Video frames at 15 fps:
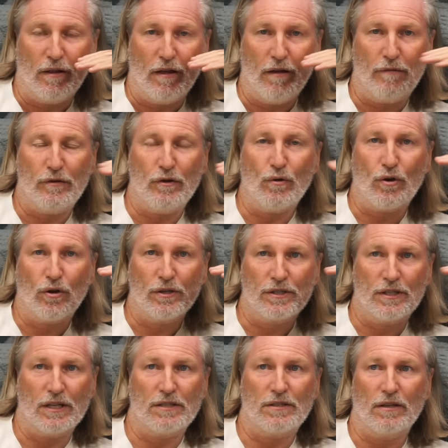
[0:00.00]
if you
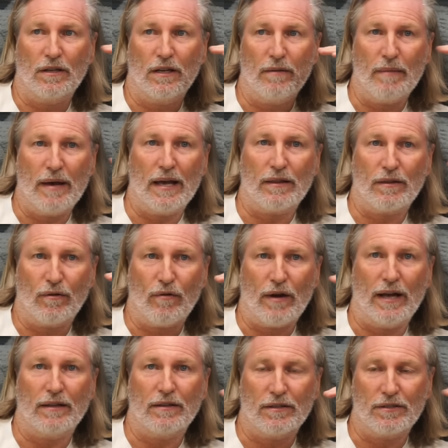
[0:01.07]
consistently make the
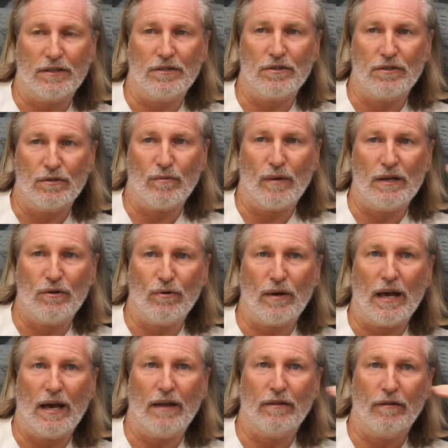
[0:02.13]
right decisions when you
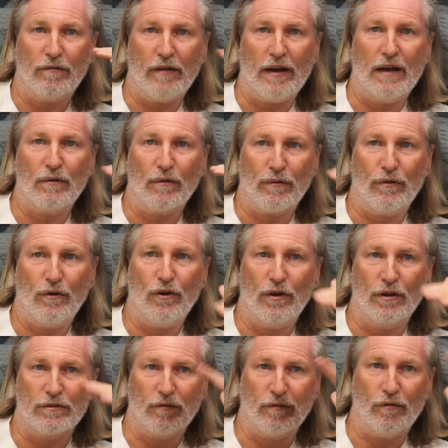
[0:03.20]
get in the final third
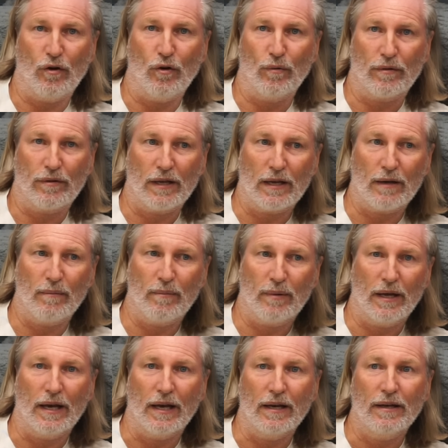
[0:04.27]
as a forward thinking
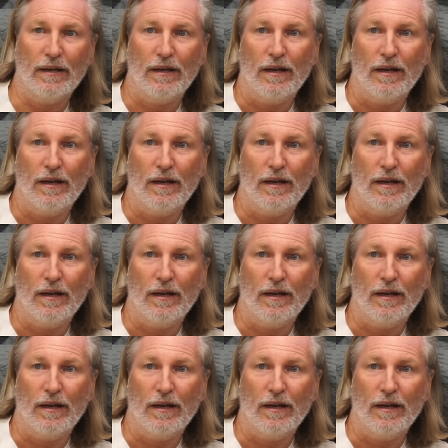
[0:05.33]
player,